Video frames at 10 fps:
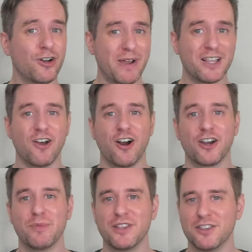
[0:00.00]
make the
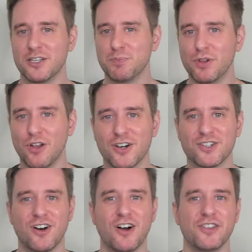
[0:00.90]
argument that this belongs
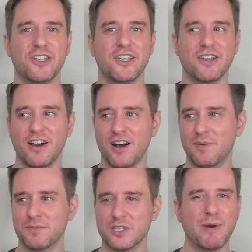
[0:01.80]
on the
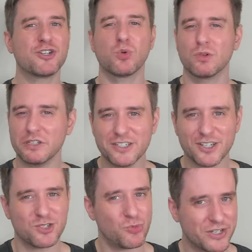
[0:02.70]
special
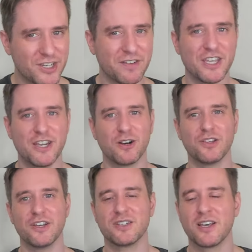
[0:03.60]
releases whiskey of the year
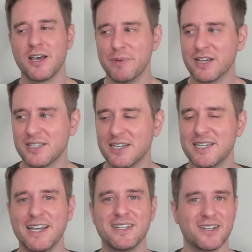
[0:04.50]
list, because this
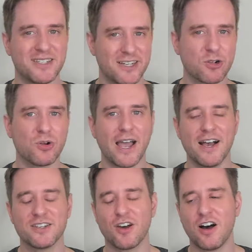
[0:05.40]
is a single
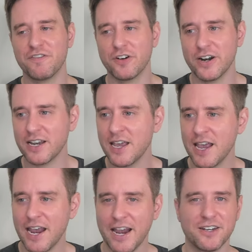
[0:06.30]
cask offering,
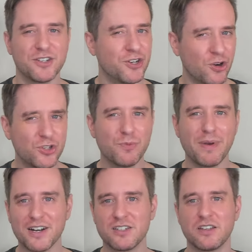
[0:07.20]
and no two
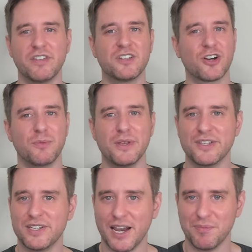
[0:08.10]
batches of this are going to be the
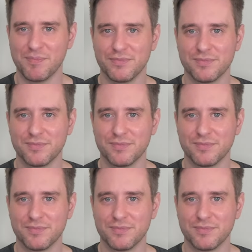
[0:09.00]
same.